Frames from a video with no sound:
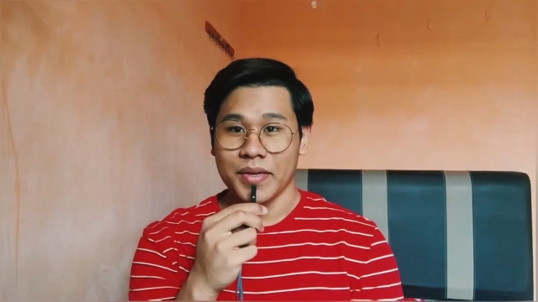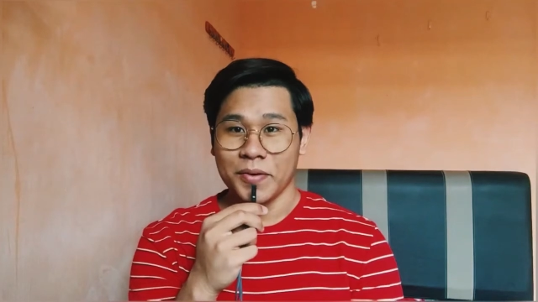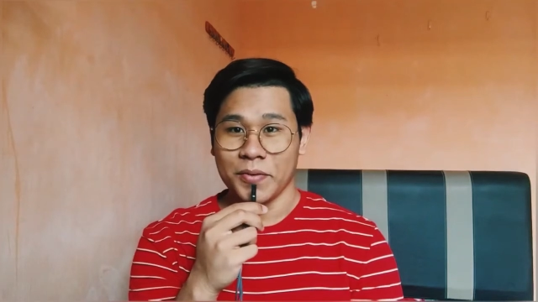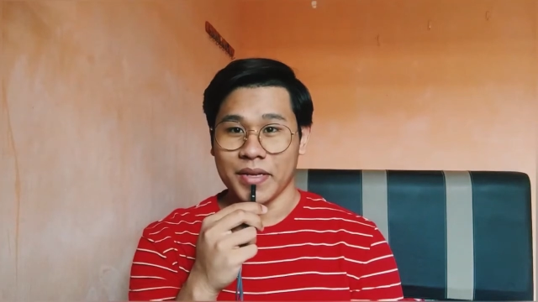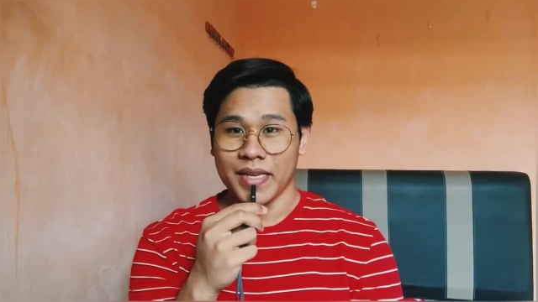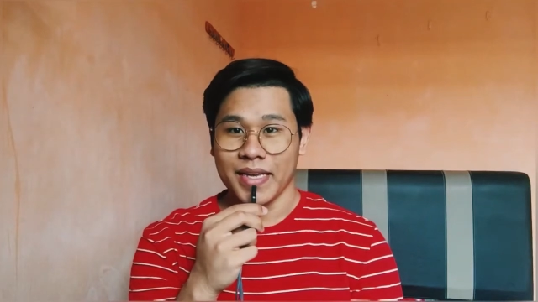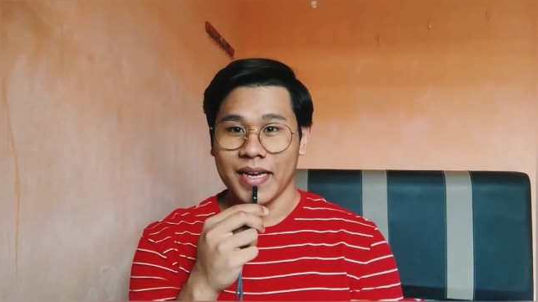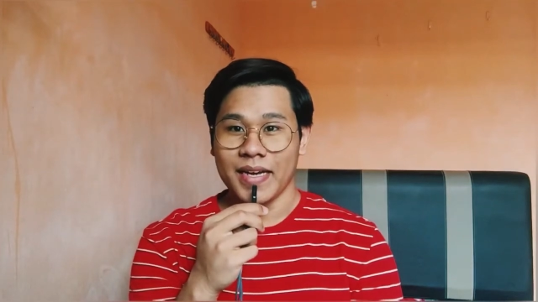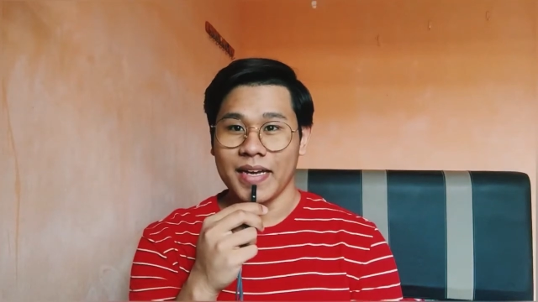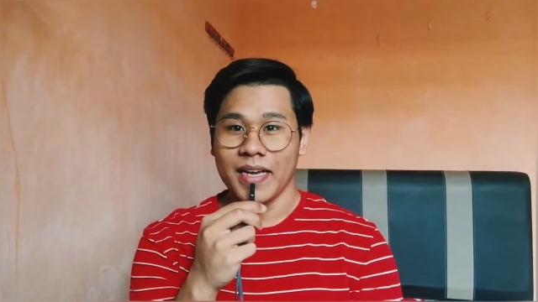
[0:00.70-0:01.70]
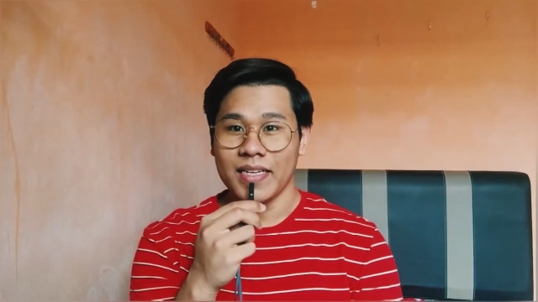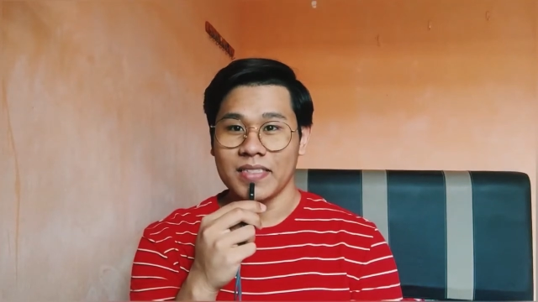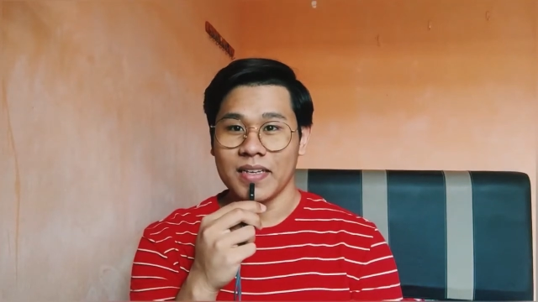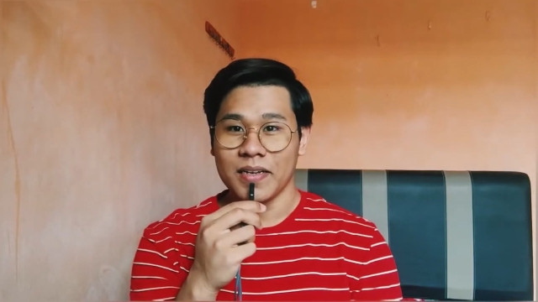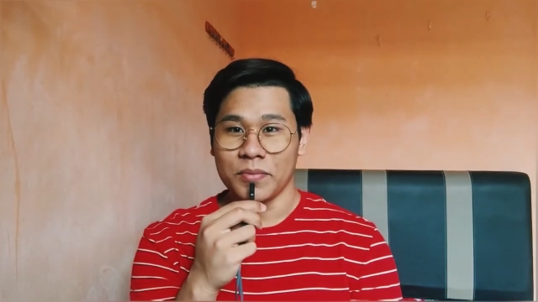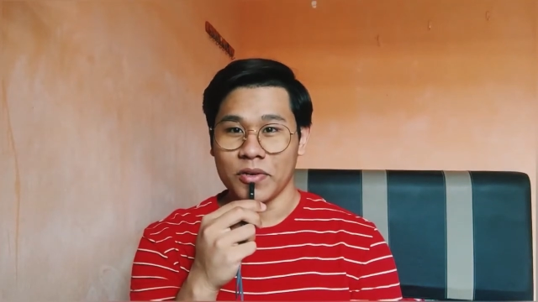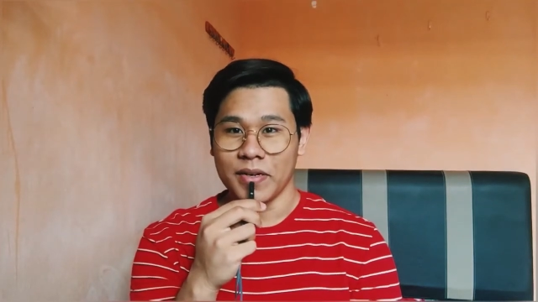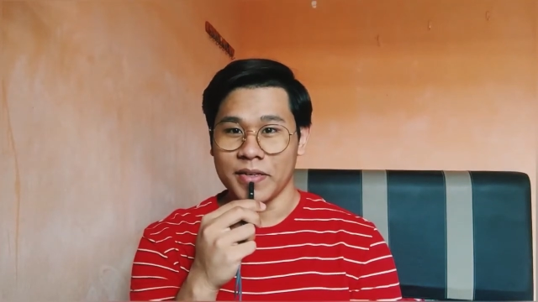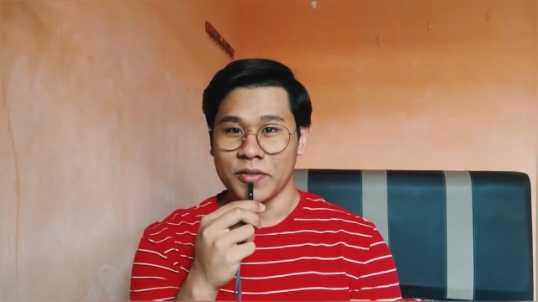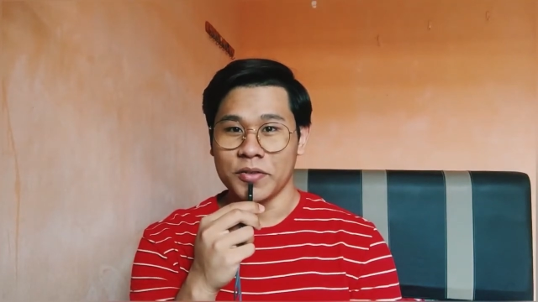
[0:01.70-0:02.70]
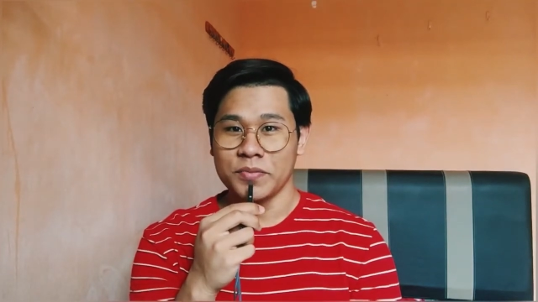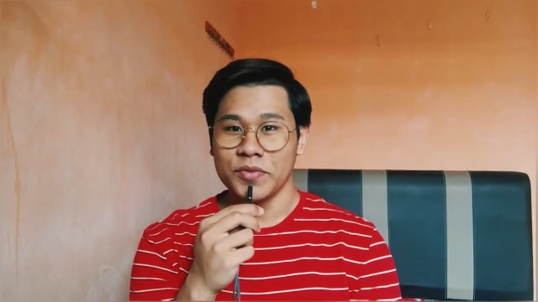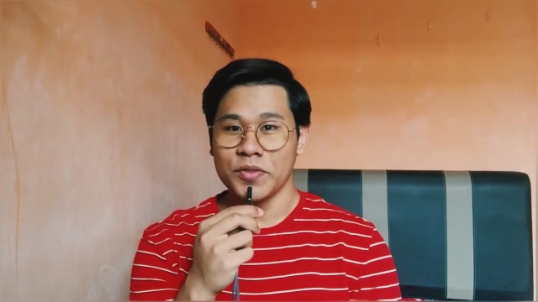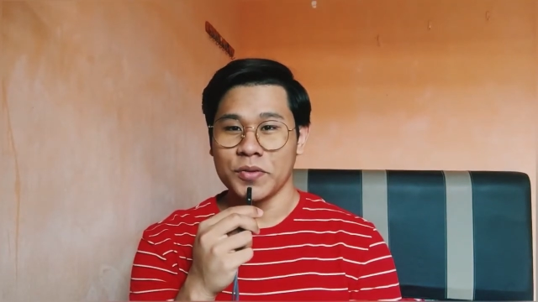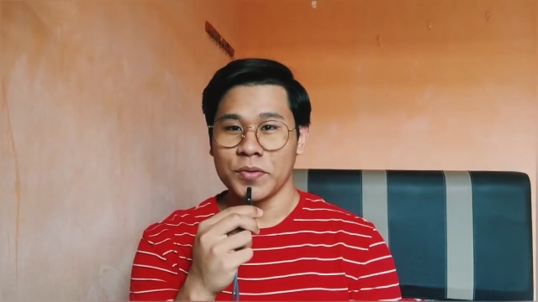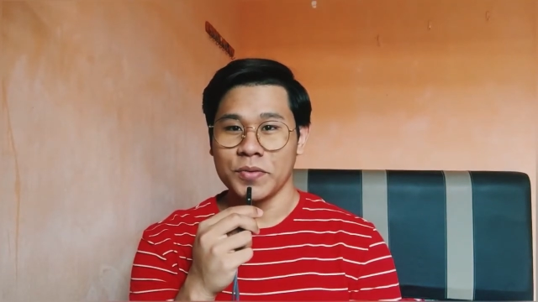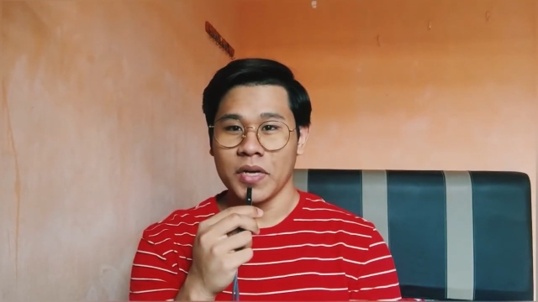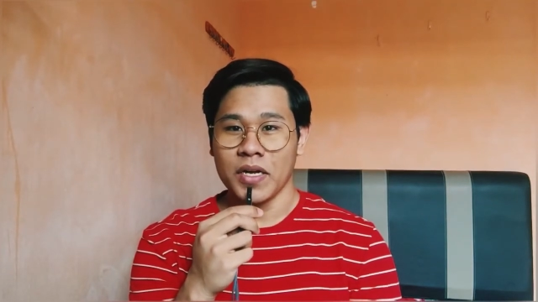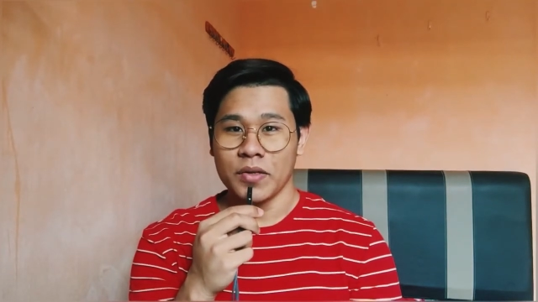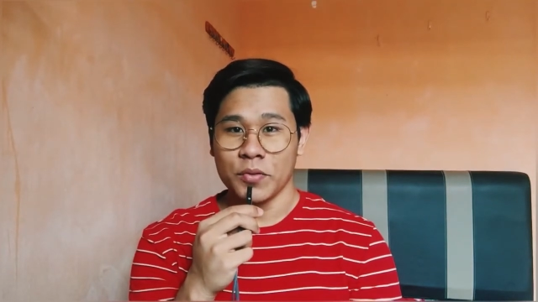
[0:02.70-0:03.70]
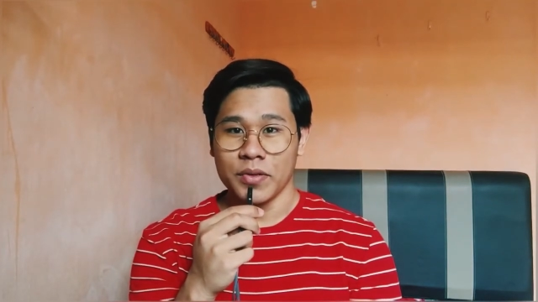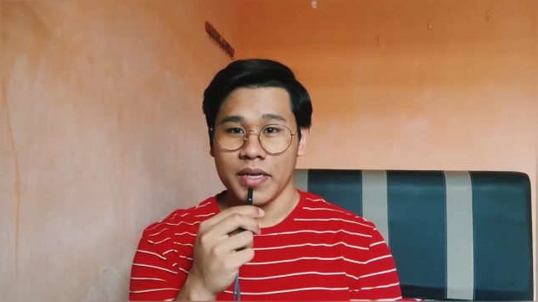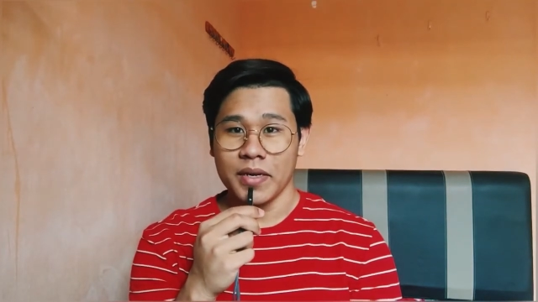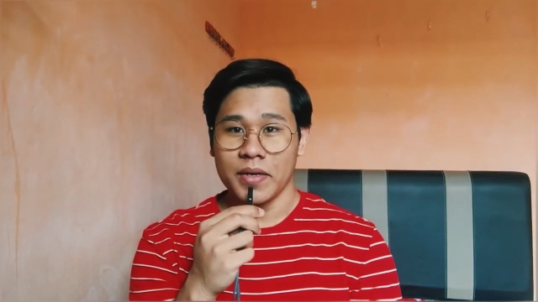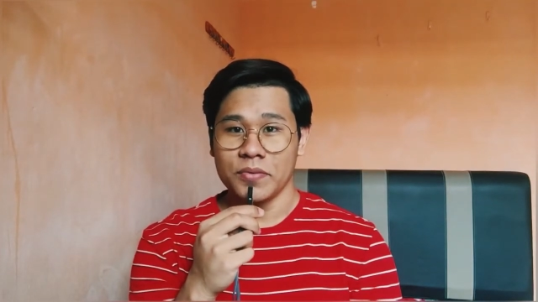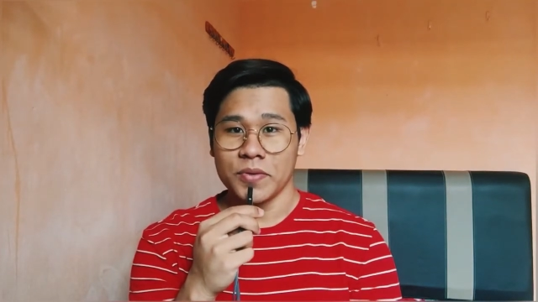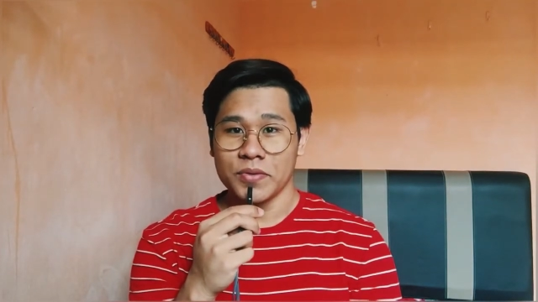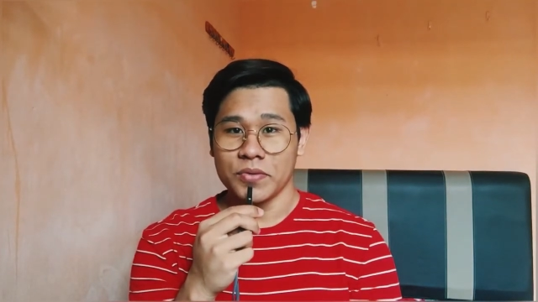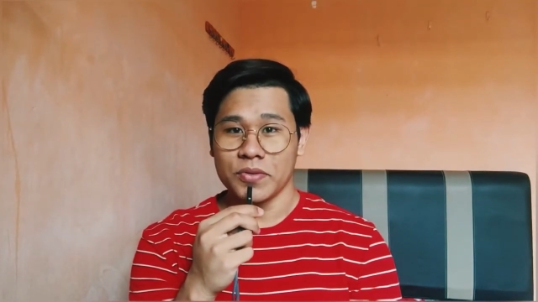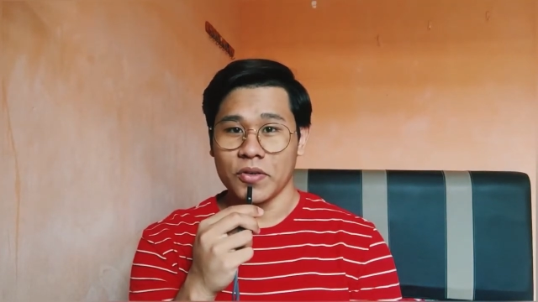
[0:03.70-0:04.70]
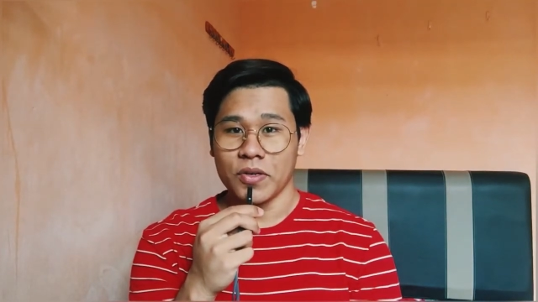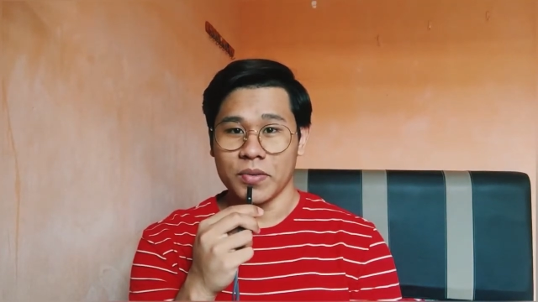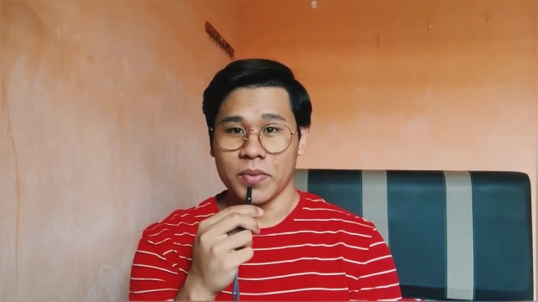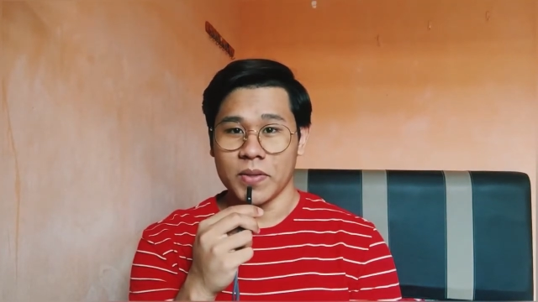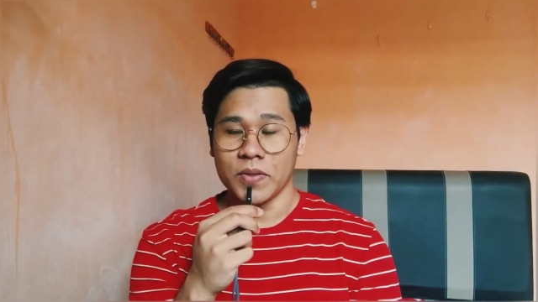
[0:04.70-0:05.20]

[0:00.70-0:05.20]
Okay, hi, Assalamualaikum. So, today I want to talk about